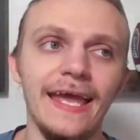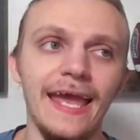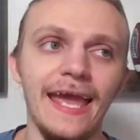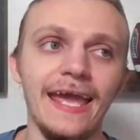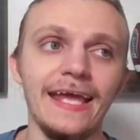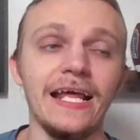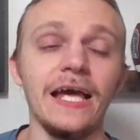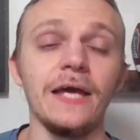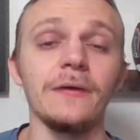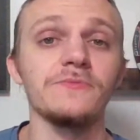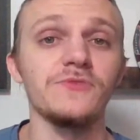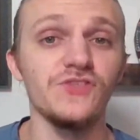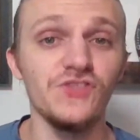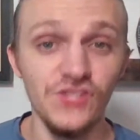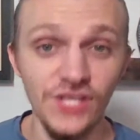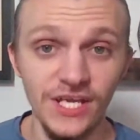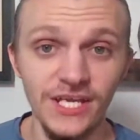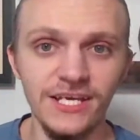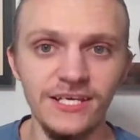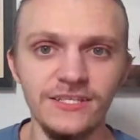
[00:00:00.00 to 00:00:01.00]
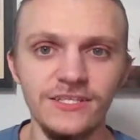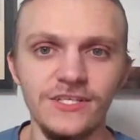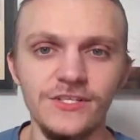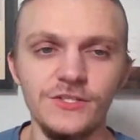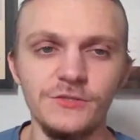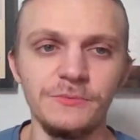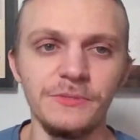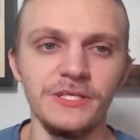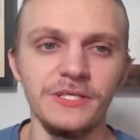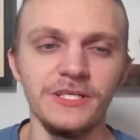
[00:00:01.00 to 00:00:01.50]
And I'm saying
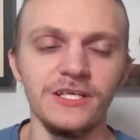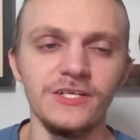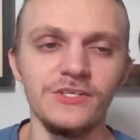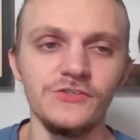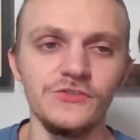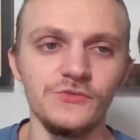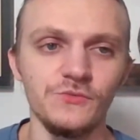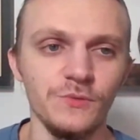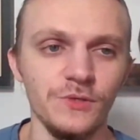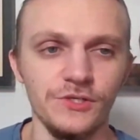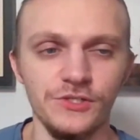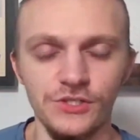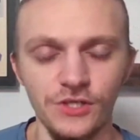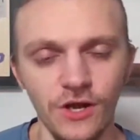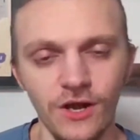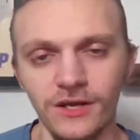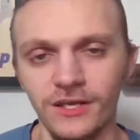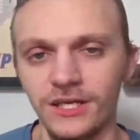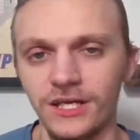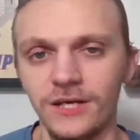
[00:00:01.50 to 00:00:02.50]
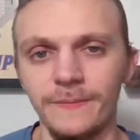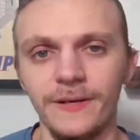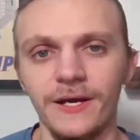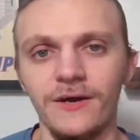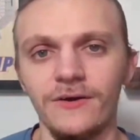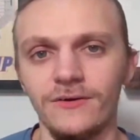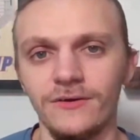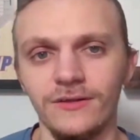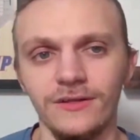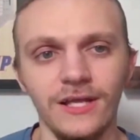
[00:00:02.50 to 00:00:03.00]
this because we're talking
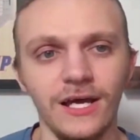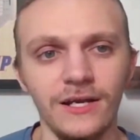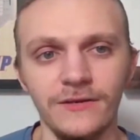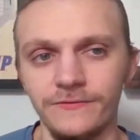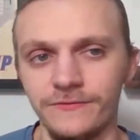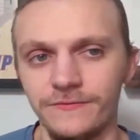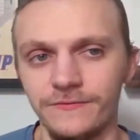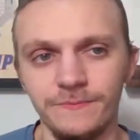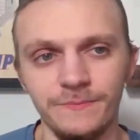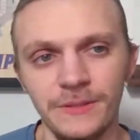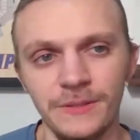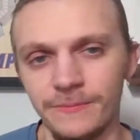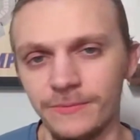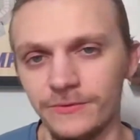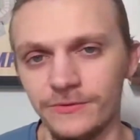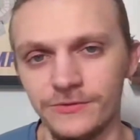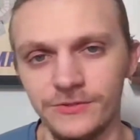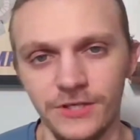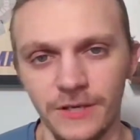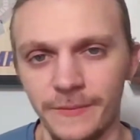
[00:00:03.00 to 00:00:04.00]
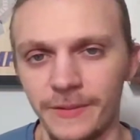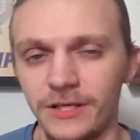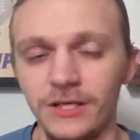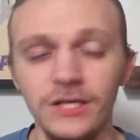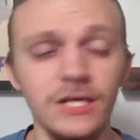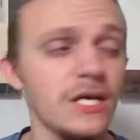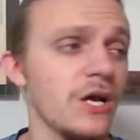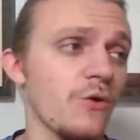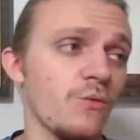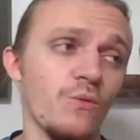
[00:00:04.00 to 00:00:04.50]
about a lot of people are talking about,
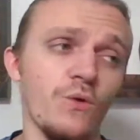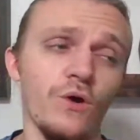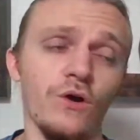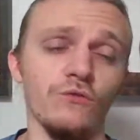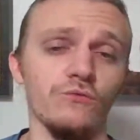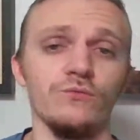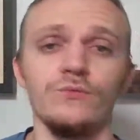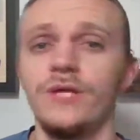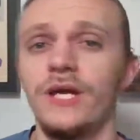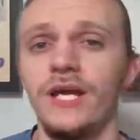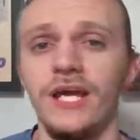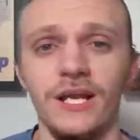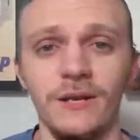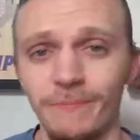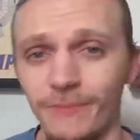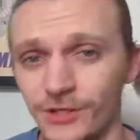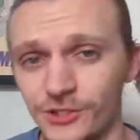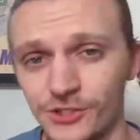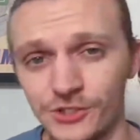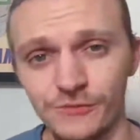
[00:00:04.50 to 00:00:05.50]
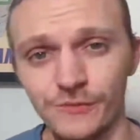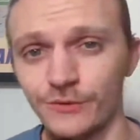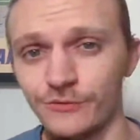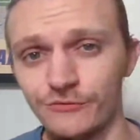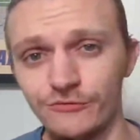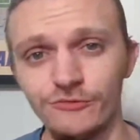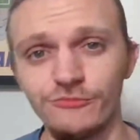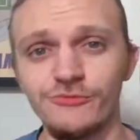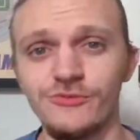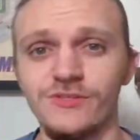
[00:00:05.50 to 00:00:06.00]
well, they had a bunch of
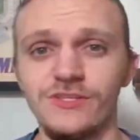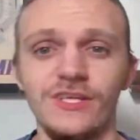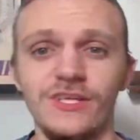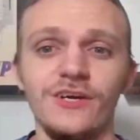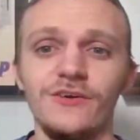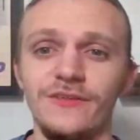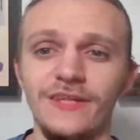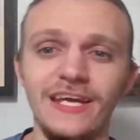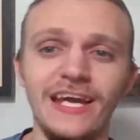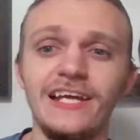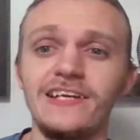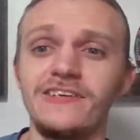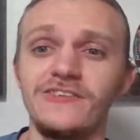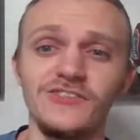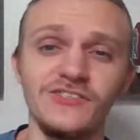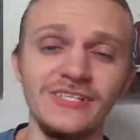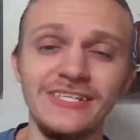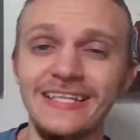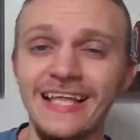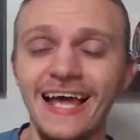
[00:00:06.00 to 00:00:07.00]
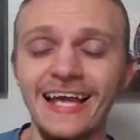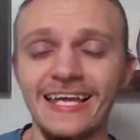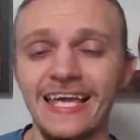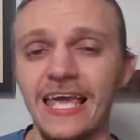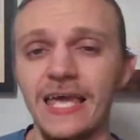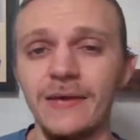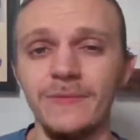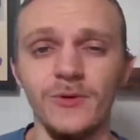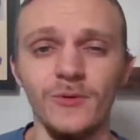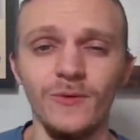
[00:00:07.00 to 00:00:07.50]
recruits there. They had to see that
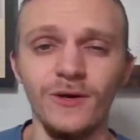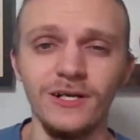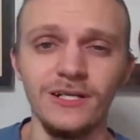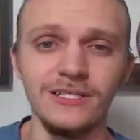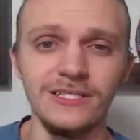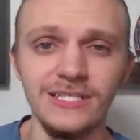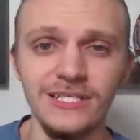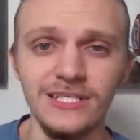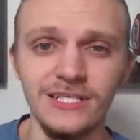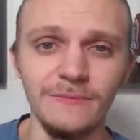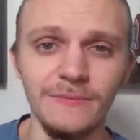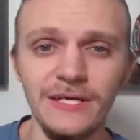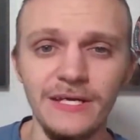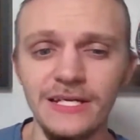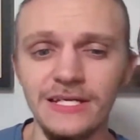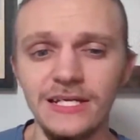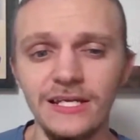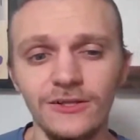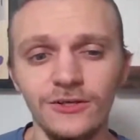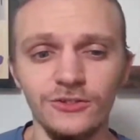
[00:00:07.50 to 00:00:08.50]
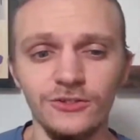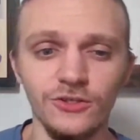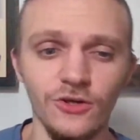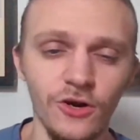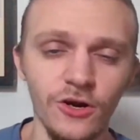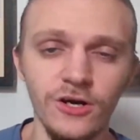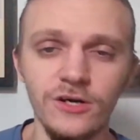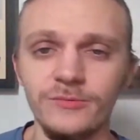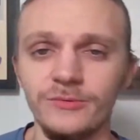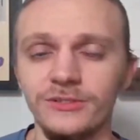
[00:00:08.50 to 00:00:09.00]
game and want to decommit, and it looked
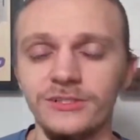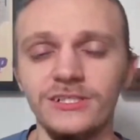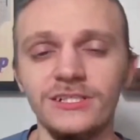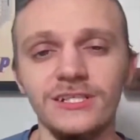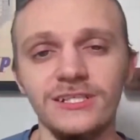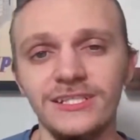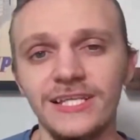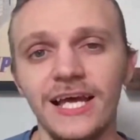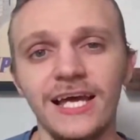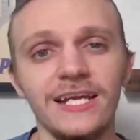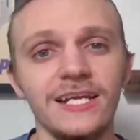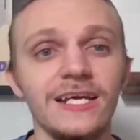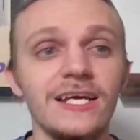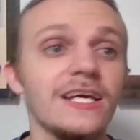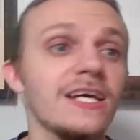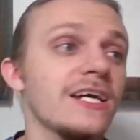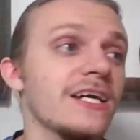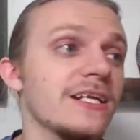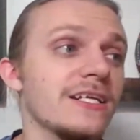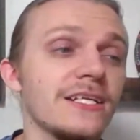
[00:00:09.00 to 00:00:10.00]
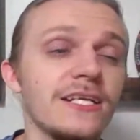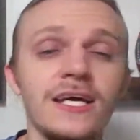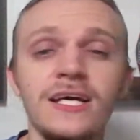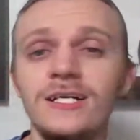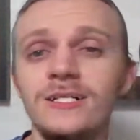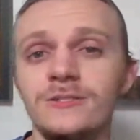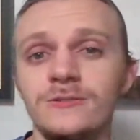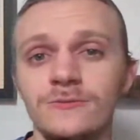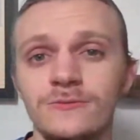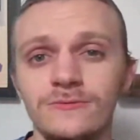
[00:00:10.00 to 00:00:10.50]
horrible and it looked that.
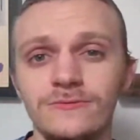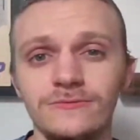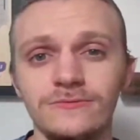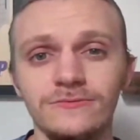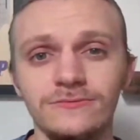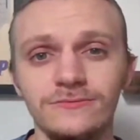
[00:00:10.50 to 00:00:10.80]
No.